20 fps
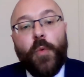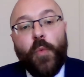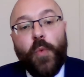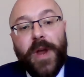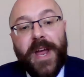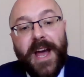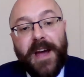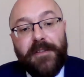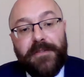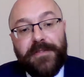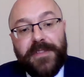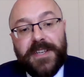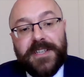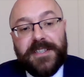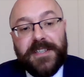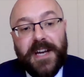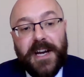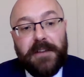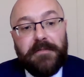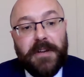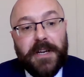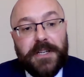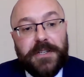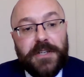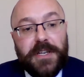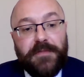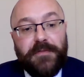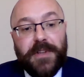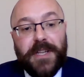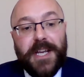We have this
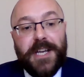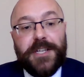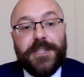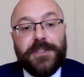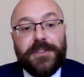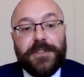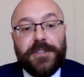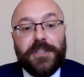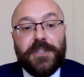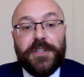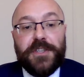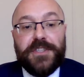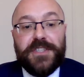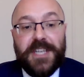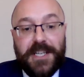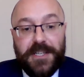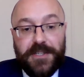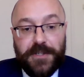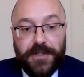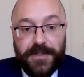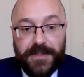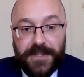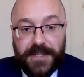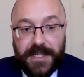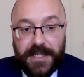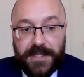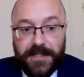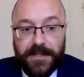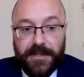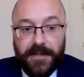direction in relation to
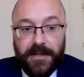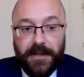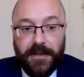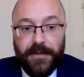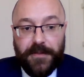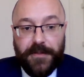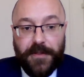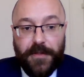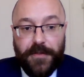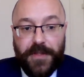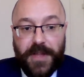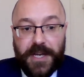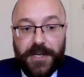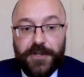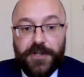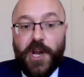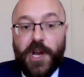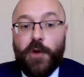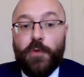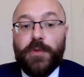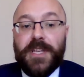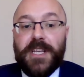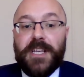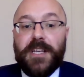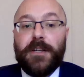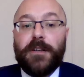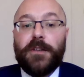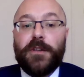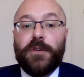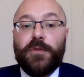contingencies, that they should only
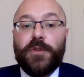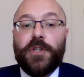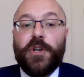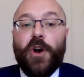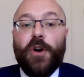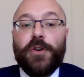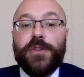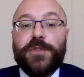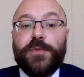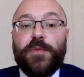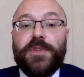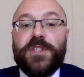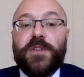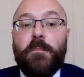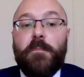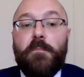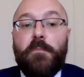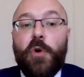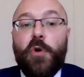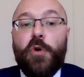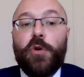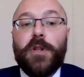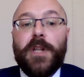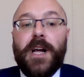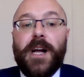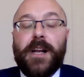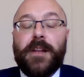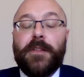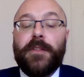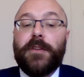include costs which are more
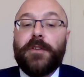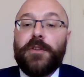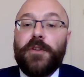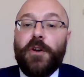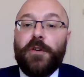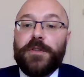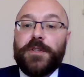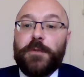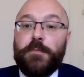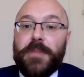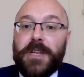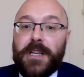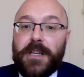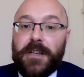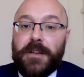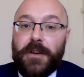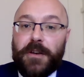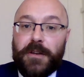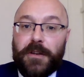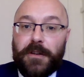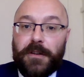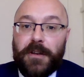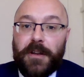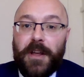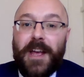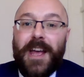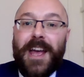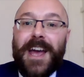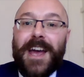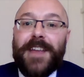likely than not to be incurred,
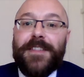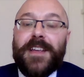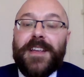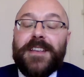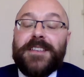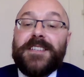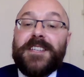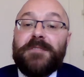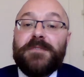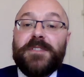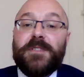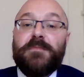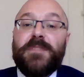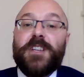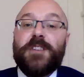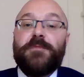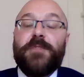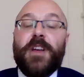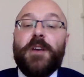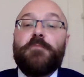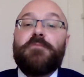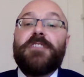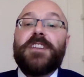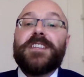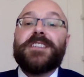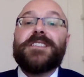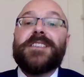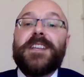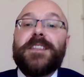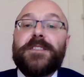and that seems to be a pretty
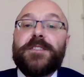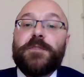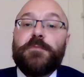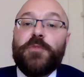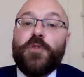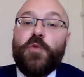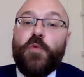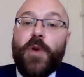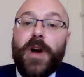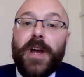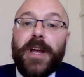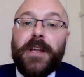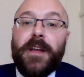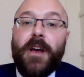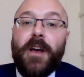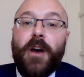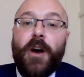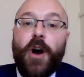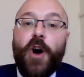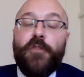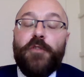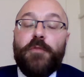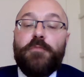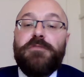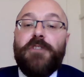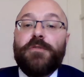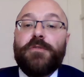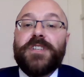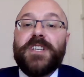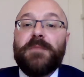sensible way of
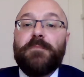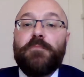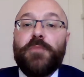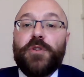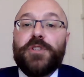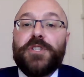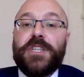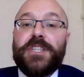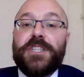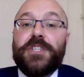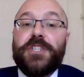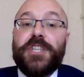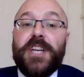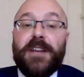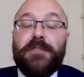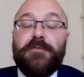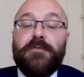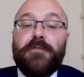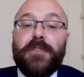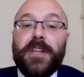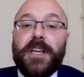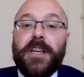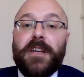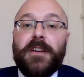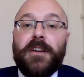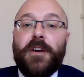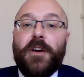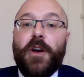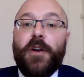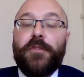approaching budgets generally.
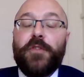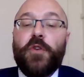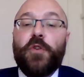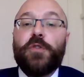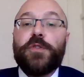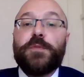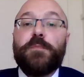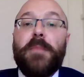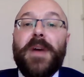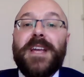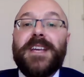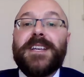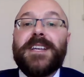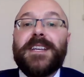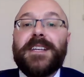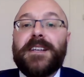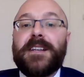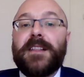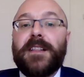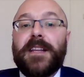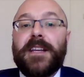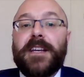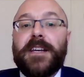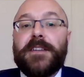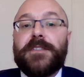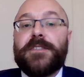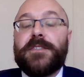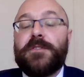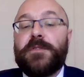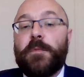Of course, making clear
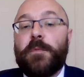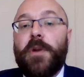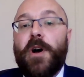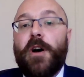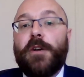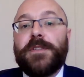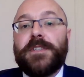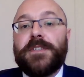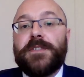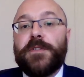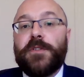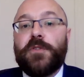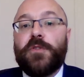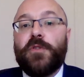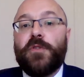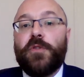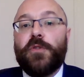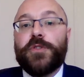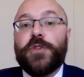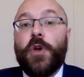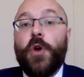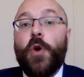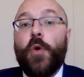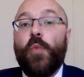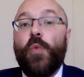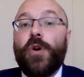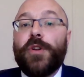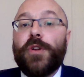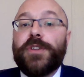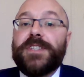to the parties in the court
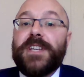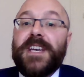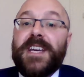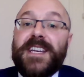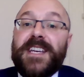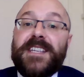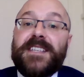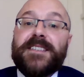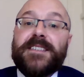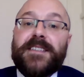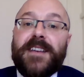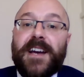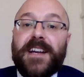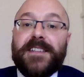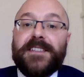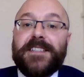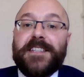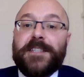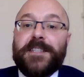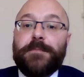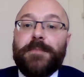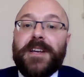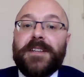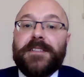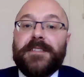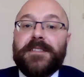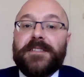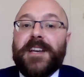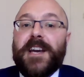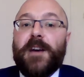what is
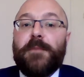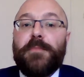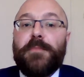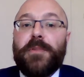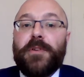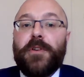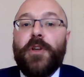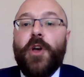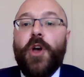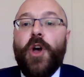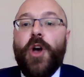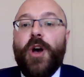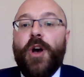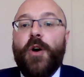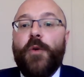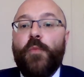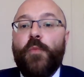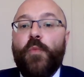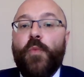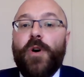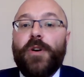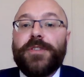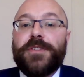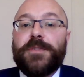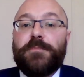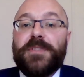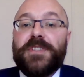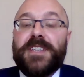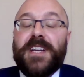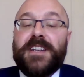anticipated to happen and what
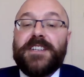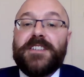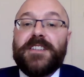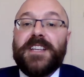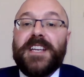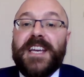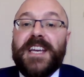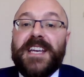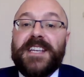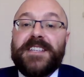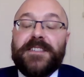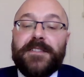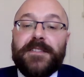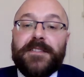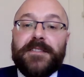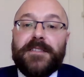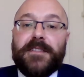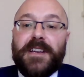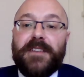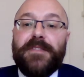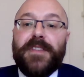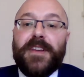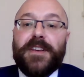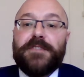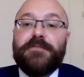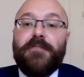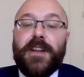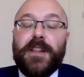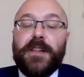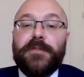potentially isn't, if
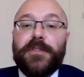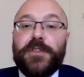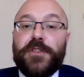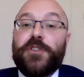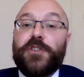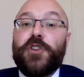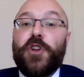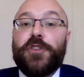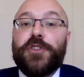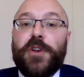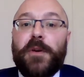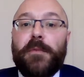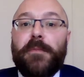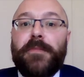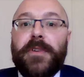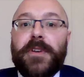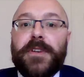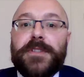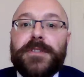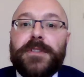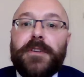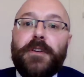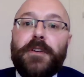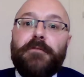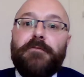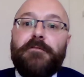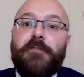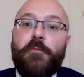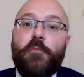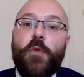that's relevant and not obvious
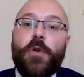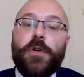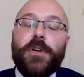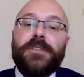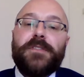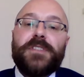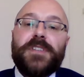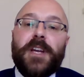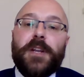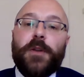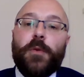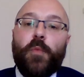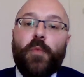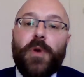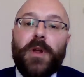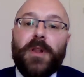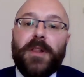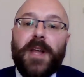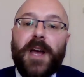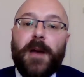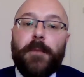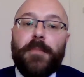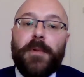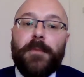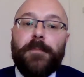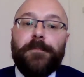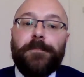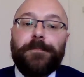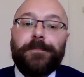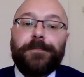from what you've said will happen.